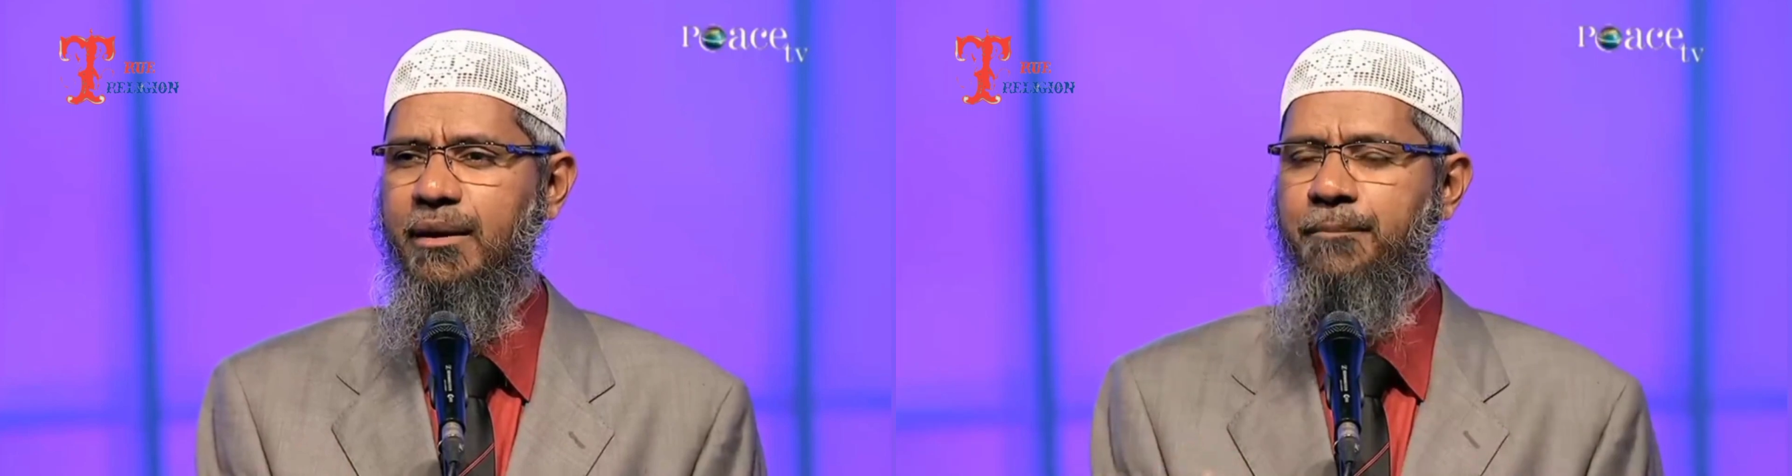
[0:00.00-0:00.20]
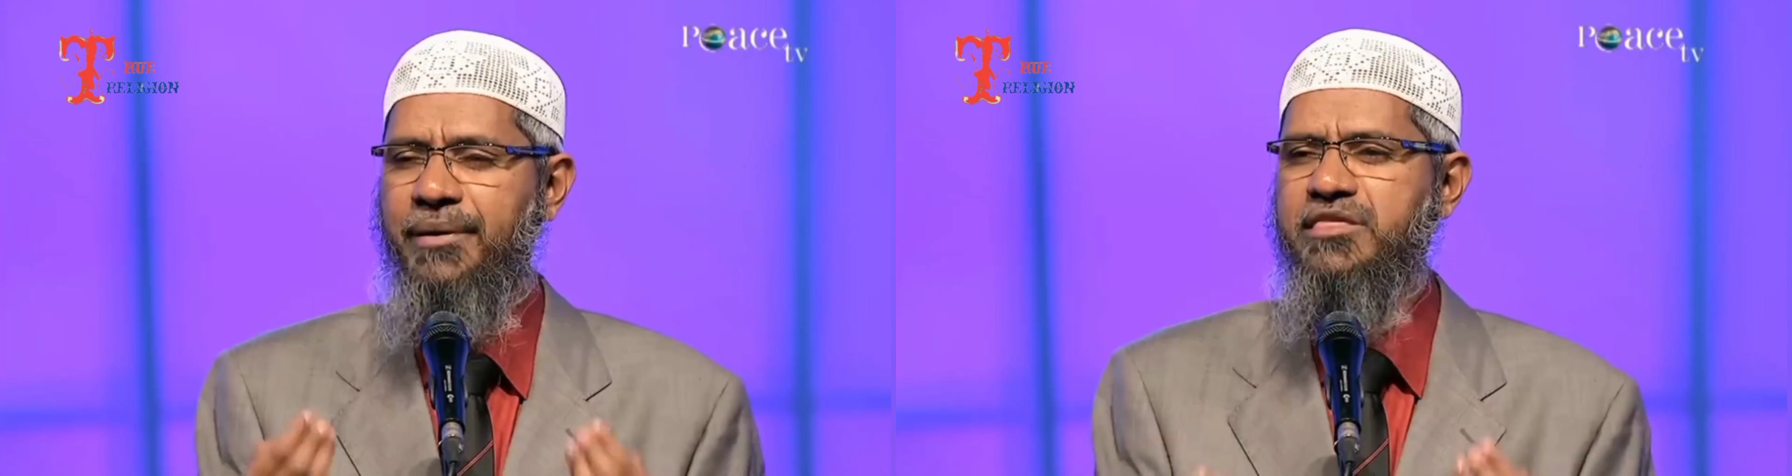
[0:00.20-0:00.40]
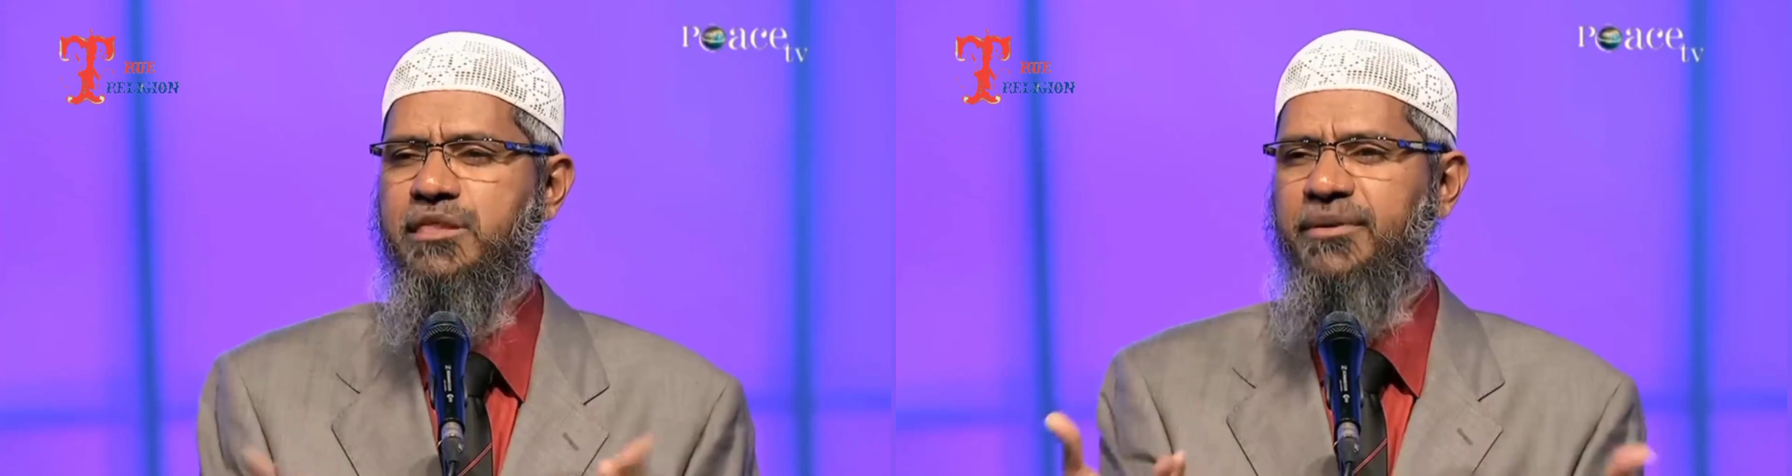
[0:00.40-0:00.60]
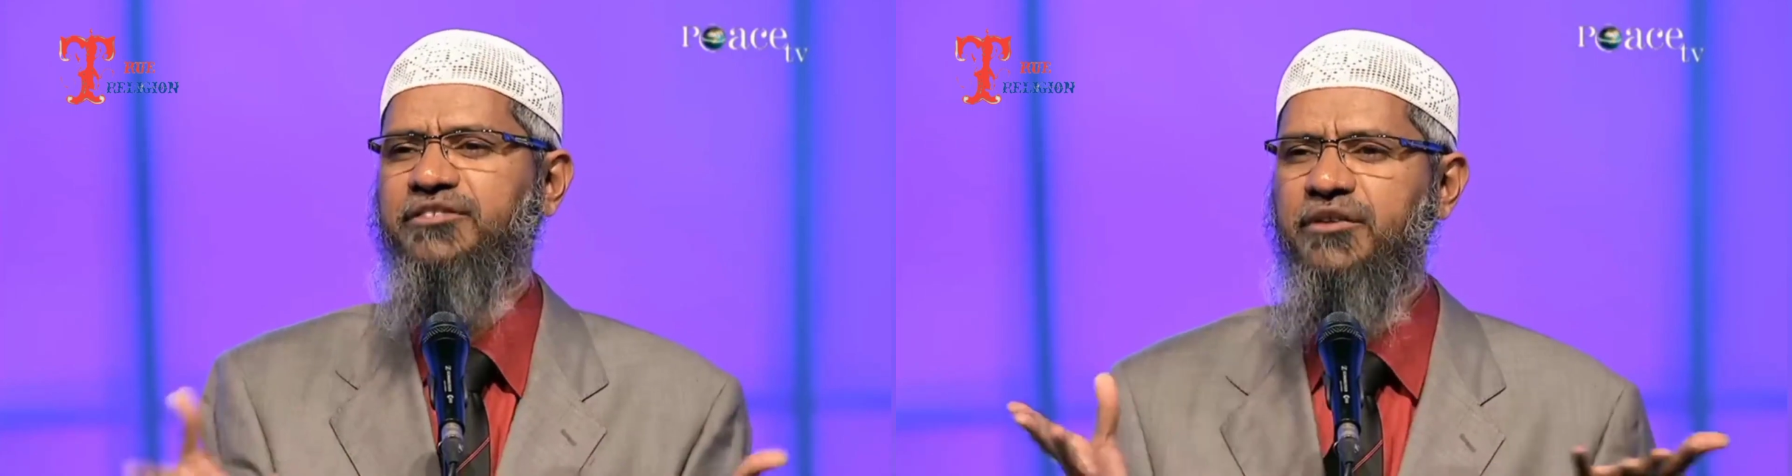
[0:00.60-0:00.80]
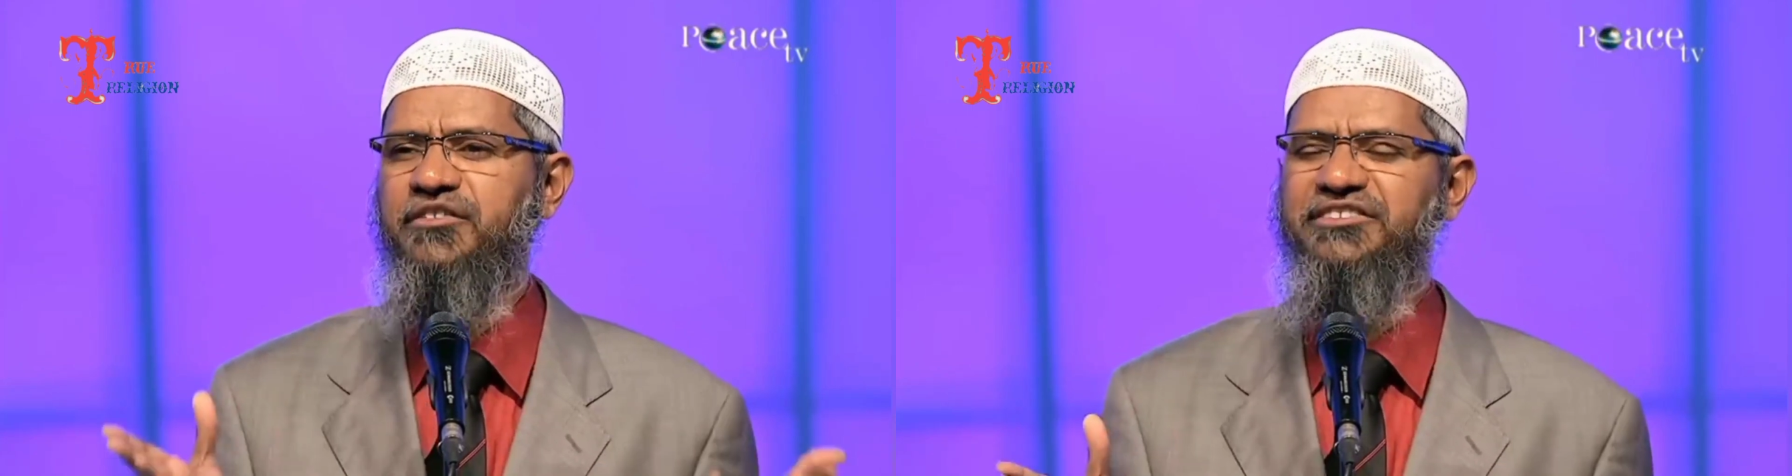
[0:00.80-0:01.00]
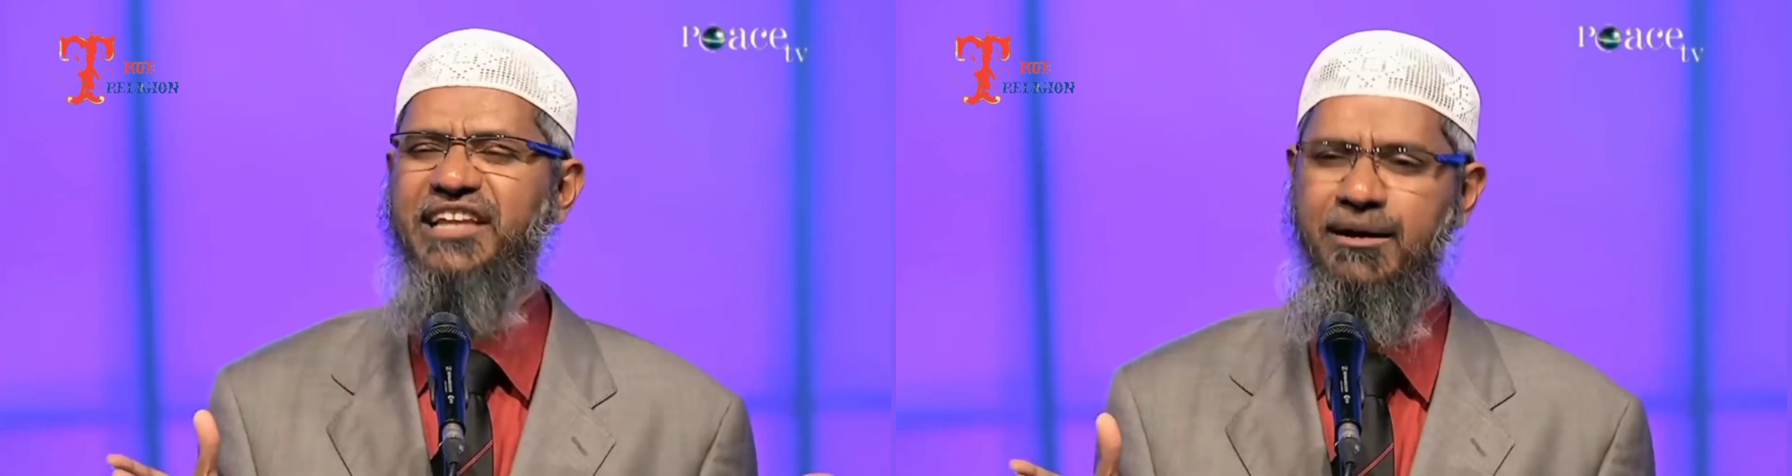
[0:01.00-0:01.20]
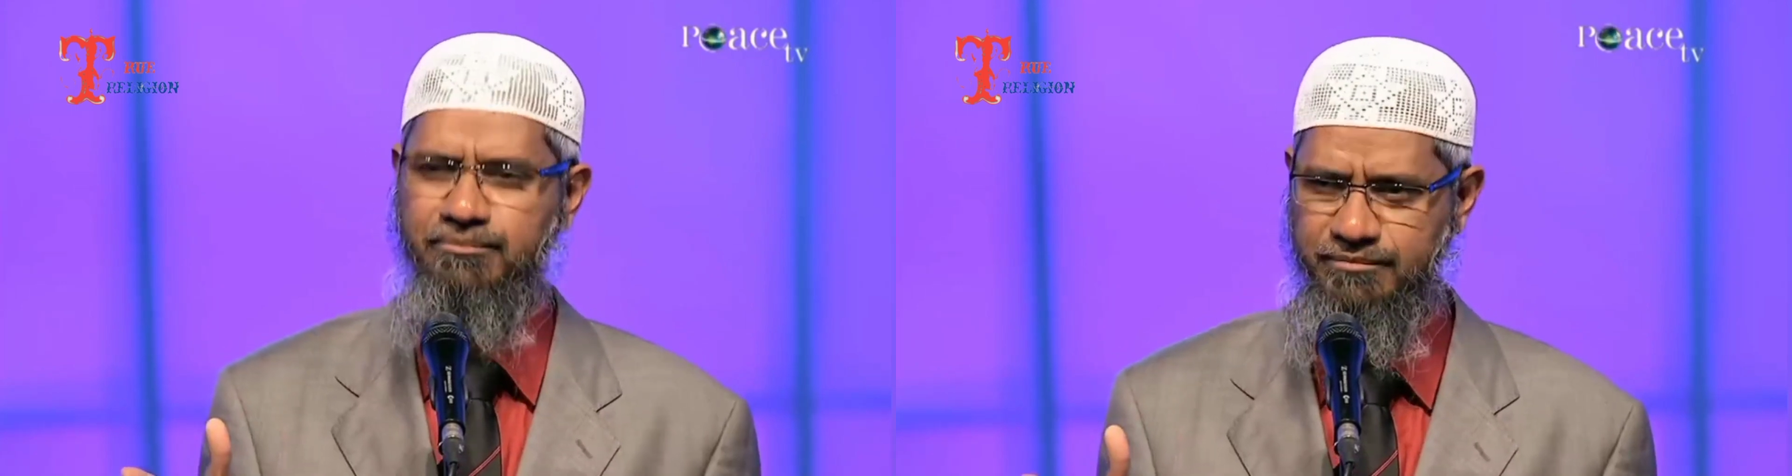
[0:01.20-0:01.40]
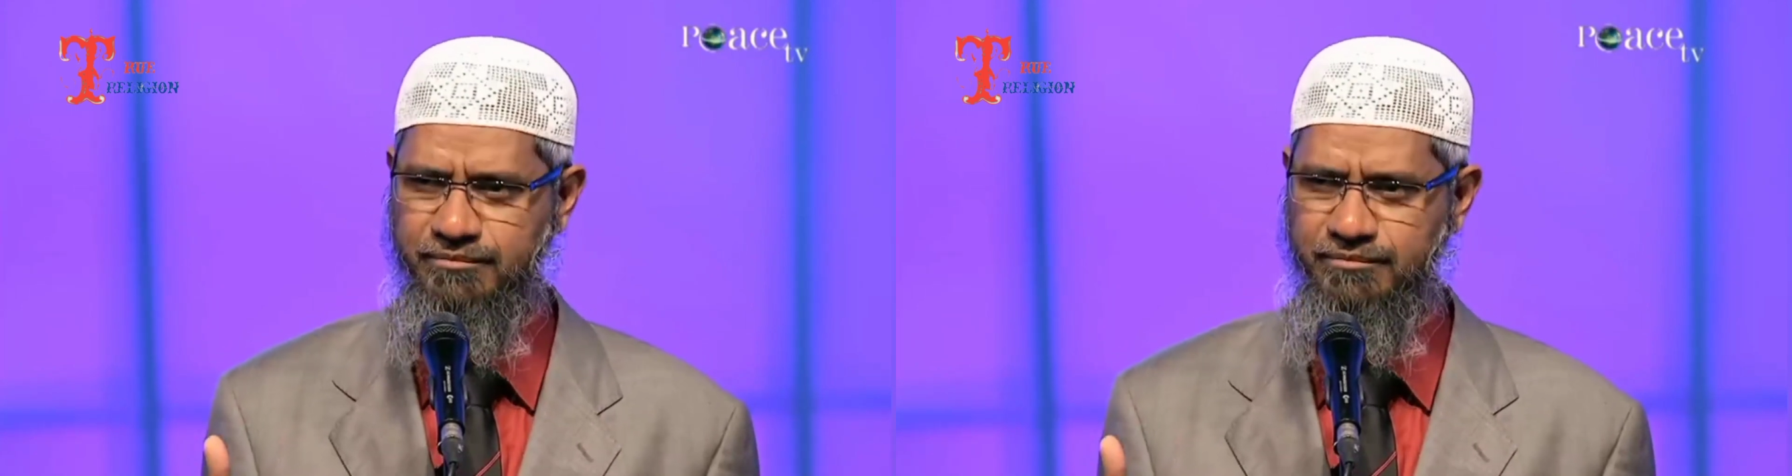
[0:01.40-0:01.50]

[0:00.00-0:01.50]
principles of Islam.